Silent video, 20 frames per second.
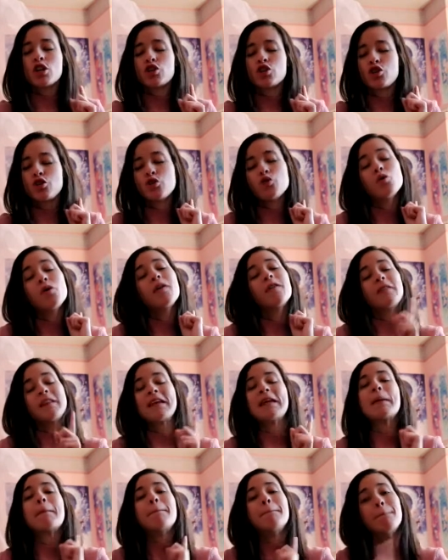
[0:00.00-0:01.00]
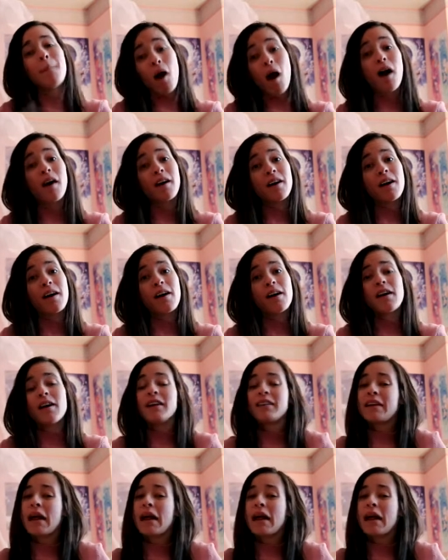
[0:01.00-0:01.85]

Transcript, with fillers: to the manga.